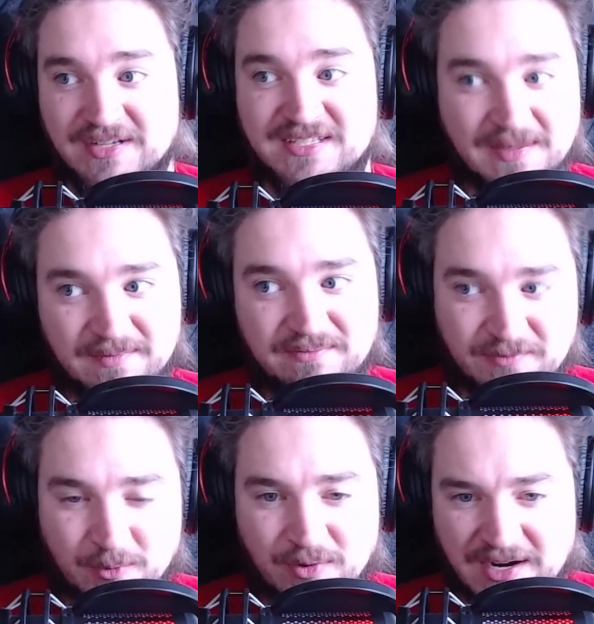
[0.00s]

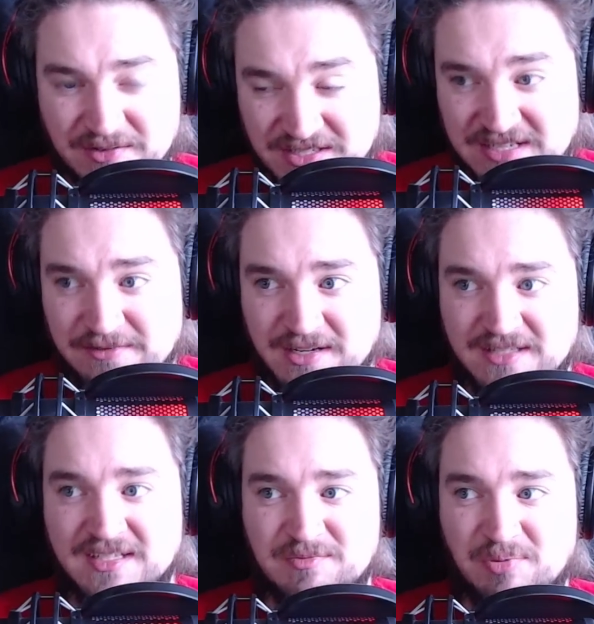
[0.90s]
except for wide receiver
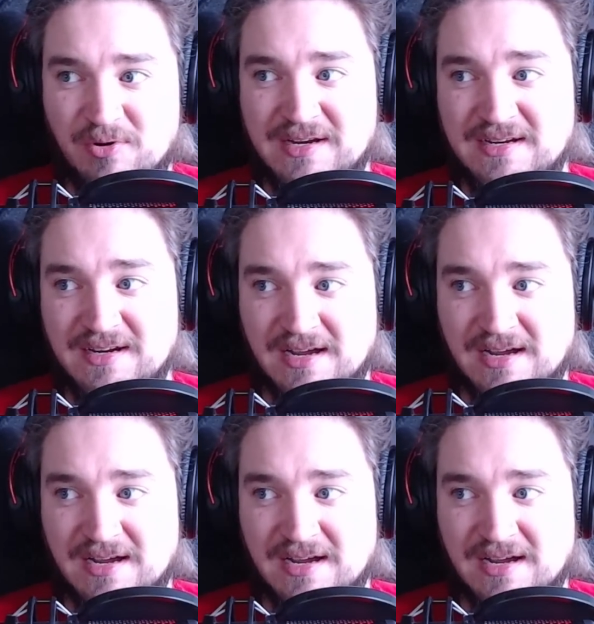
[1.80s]
at this point.